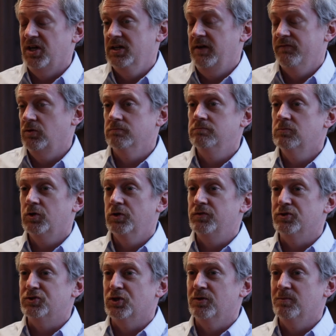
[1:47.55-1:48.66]
I had never
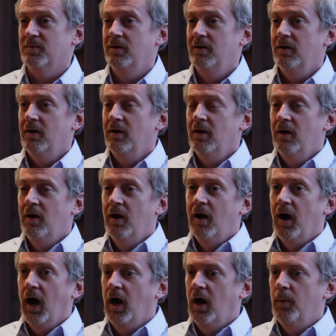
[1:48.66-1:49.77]
heard the term.
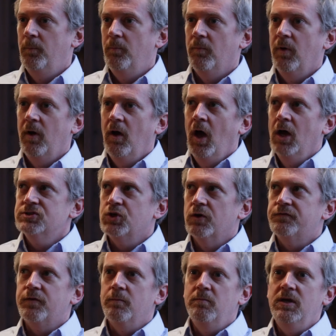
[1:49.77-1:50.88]
Um, so
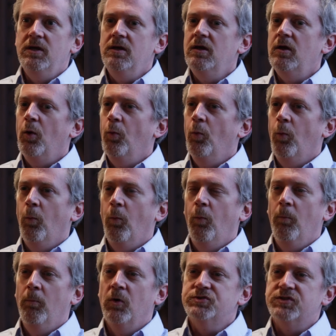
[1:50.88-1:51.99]
for me,
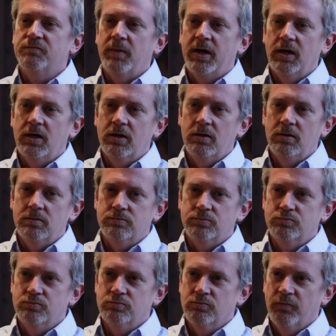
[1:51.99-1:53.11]
most of my
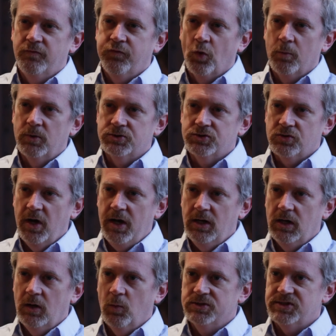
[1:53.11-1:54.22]
formal
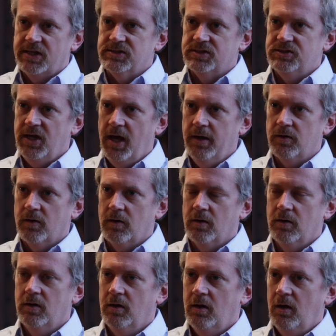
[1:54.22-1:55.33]
training was as a
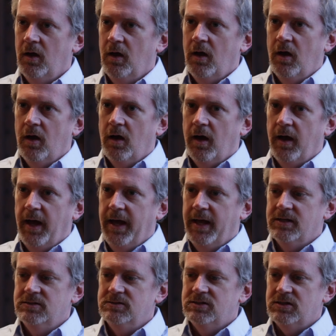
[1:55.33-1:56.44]
tenor,
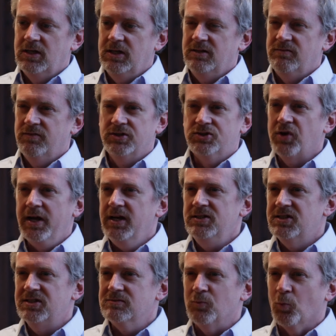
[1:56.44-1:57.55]
and it, the
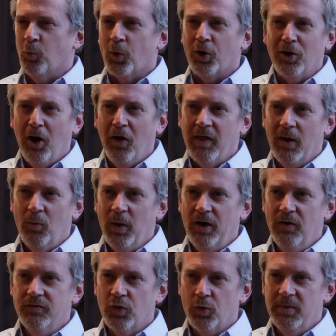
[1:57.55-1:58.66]
training didn't work all that
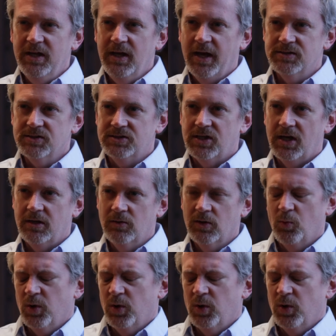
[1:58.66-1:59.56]
well for me as a tenor.